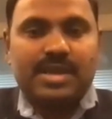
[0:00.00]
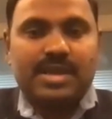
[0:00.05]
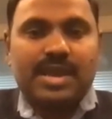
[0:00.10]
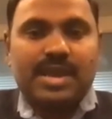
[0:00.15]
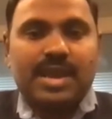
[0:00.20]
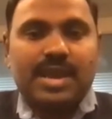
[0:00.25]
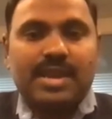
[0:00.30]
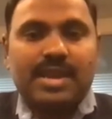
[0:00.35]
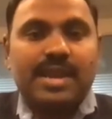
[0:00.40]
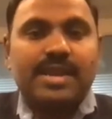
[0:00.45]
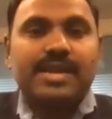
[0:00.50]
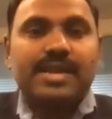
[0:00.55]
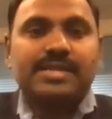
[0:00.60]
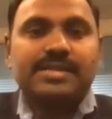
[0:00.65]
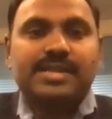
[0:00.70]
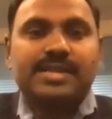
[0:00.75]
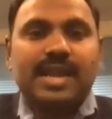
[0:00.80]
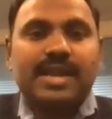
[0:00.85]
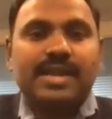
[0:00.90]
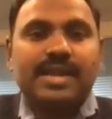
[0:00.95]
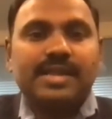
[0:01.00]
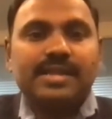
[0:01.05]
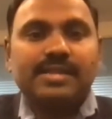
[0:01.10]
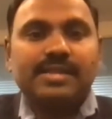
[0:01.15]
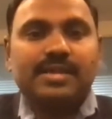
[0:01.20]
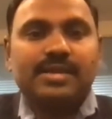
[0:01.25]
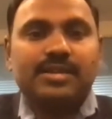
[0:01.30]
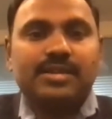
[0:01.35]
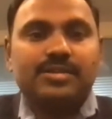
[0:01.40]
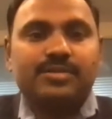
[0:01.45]
and understanding
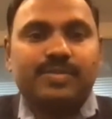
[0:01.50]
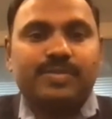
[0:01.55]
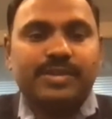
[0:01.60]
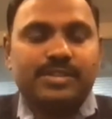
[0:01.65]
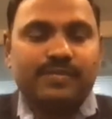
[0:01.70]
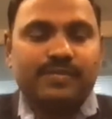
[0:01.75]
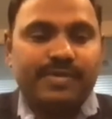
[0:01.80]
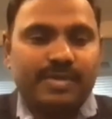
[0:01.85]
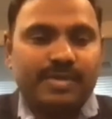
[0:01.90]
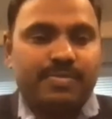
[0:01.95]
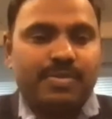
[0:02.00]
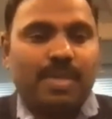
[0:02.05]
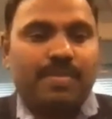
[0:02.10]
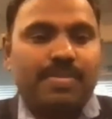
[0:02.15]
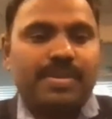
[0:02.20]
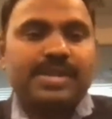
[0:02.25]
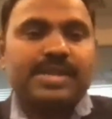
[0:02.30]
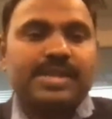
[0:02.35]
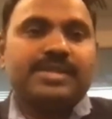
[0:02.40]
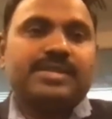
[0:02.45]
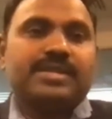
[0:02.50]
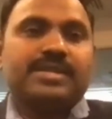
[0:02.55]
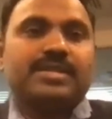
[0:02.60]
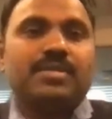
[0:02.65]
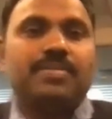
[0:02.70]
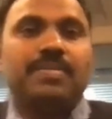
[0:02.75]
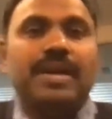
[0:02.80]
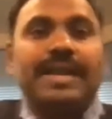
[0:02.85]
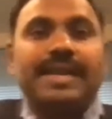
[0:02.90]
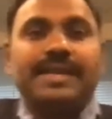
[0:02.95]
the specific properties and
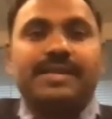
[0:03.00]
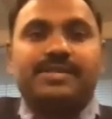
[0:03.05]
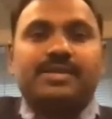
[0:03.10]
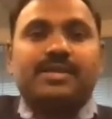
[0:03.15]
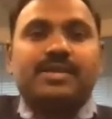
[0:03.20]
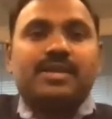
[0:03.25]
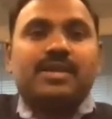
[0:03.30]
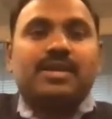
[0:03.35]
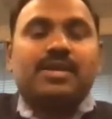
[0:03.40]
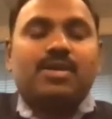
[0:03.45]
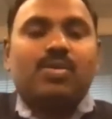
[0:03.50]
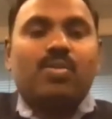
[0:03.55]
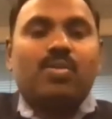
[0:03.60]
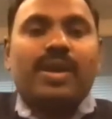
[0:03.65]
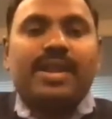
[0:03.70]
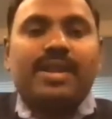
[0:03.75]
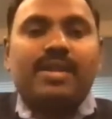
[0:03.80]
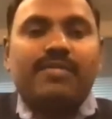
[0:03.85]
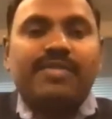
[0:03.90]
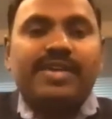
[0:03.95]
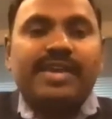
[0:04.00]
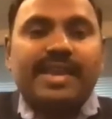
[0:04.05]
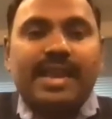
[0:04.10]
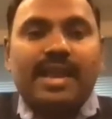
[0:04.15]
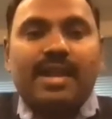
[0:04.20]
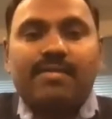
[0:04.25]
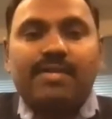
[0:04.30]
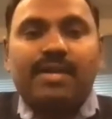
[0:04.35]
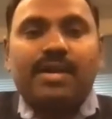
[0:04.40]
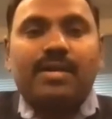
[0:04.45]
the buildings, wherein we
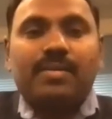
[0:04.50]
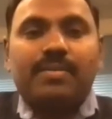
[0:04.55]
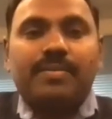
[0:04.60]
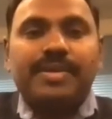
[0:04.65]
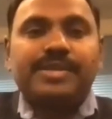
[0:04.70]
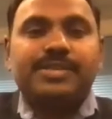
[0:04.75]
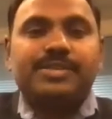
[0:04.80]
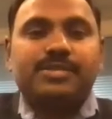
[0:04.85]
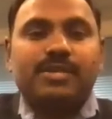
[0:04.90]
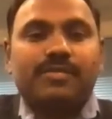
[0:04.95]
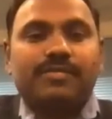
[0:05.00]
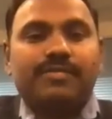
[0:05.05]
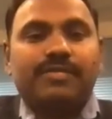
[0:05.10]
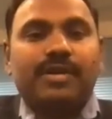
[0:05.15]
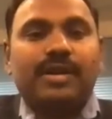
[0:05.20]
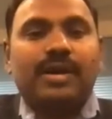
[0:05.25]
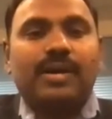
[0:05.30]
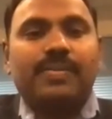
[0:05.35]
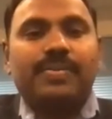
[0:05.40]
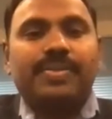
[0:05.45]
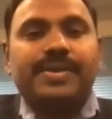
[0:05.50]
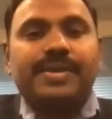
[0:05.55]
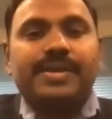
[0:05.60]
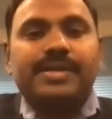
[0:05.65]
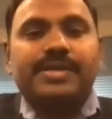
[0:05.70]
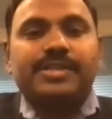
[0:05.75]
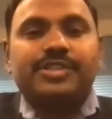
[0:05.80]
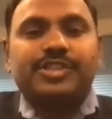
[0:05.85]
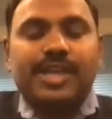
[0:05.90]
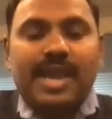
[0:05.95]
have a mix of uh,
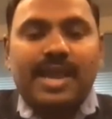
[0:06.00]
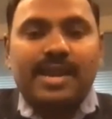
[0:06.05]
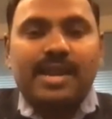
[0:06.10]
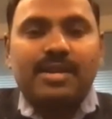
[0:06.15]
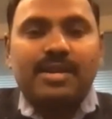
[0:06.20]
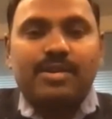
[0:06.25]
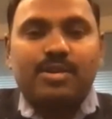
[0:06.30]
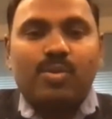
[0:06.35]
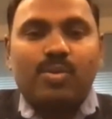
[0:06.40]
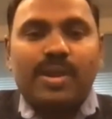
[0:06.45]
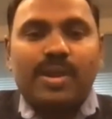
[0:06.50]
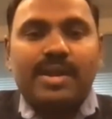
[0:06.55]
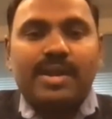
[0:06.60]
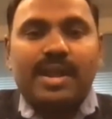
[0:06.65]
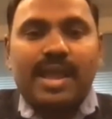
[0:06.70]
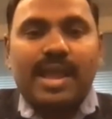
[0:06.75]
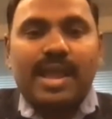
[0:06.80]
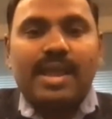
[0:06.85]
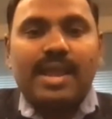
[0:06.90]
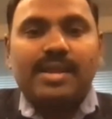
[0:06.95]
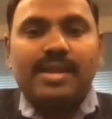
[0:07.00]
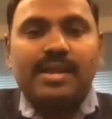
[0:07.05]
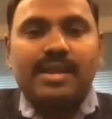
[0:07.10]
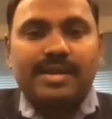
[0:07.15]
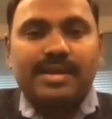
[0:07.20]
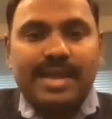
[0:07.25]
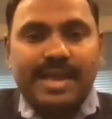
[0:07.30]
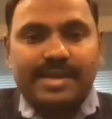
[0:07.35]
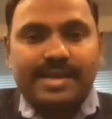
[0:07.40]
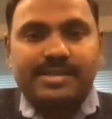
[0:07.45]
channel driven and
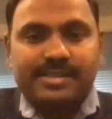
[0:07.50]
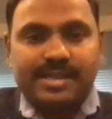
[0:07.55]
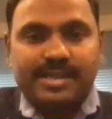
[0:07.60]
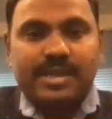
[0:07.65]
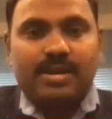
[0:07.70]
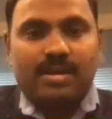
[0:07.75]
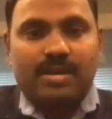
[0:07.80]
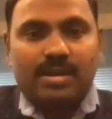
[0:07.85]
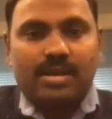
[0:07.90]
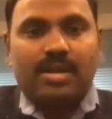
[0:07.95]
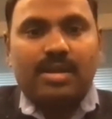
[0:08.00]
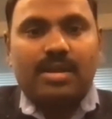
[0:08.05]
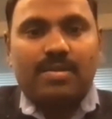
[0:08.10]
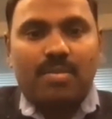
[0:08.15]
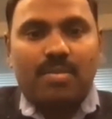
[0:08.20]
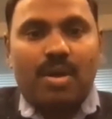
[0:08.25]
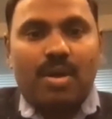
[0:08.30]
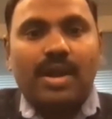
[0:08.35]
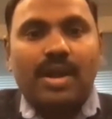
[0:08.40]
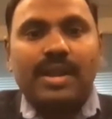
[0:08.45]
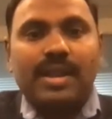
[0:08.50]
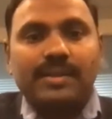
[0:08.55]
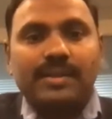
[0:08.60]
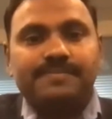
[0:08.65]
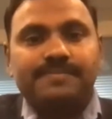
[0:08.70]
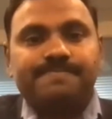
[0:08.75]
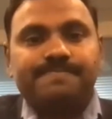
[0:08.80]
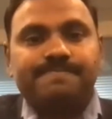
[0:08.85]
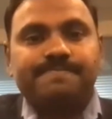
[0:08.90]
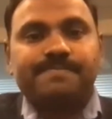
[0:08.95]
direct sale uh, model,
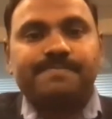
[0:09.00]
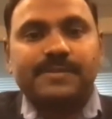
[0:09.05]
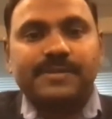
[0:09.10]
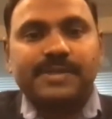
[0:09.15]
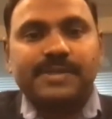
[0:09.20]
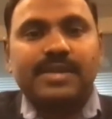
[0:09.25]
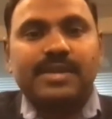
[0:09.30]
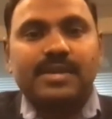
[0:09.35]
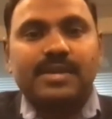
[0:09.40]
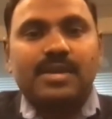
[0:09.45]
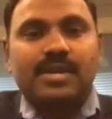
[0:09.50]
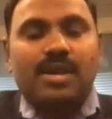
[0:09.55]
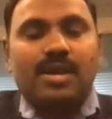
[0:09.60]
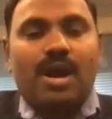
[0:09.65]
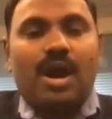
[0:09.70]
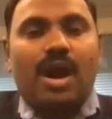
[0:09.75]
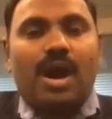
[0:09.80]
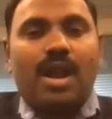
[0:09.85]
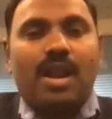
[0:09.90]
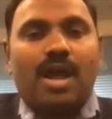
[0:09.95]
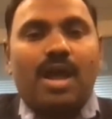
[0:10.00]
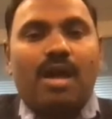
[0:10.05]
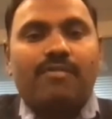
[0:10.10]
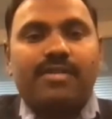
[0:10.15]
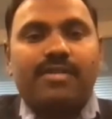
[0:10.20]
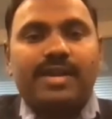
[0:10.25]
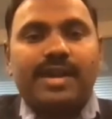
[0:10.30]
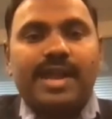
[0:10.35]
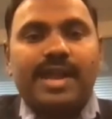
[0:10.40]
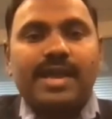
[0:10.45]
all
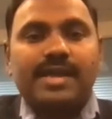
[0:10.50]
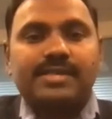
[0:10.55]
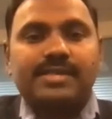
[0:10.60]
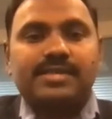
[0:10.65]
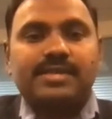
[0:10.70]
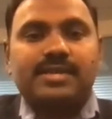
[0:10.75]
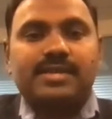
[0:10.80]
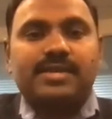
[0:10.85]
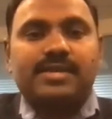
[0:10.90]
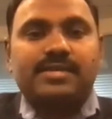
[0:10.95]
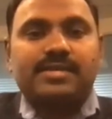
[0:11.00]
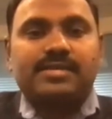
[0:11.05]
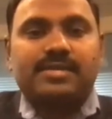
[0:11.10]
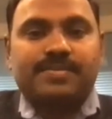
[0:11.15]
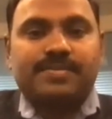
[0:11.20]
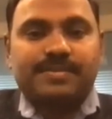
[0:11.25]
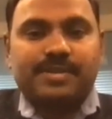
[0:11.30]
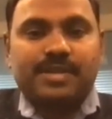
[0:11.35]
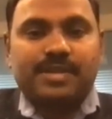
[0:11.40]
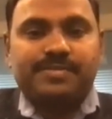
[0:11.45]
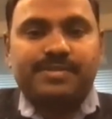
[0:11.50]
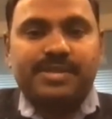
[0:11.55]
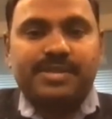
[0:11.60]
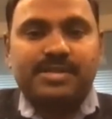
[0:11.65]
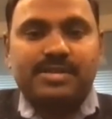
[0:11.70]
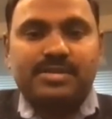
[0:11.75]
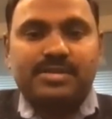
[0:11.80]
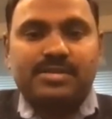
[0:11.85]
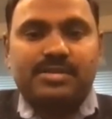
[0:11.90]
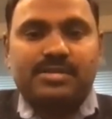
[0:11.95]
offered as
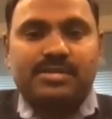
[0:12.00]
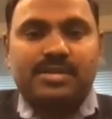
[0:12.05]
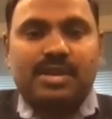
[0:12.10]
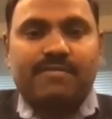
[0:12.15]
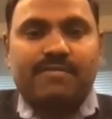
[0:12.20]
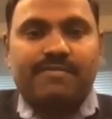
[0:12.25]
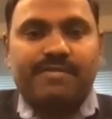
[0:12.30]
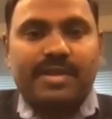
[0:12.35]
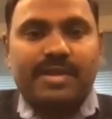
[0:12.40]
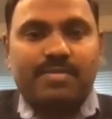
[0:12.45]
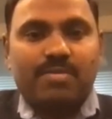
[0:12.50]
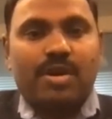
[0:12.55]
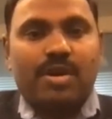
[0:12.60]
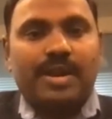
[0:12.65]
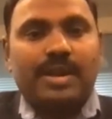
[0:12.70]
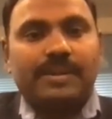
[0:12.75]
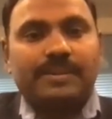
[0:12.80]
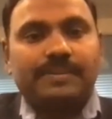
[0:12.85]
subscription software model.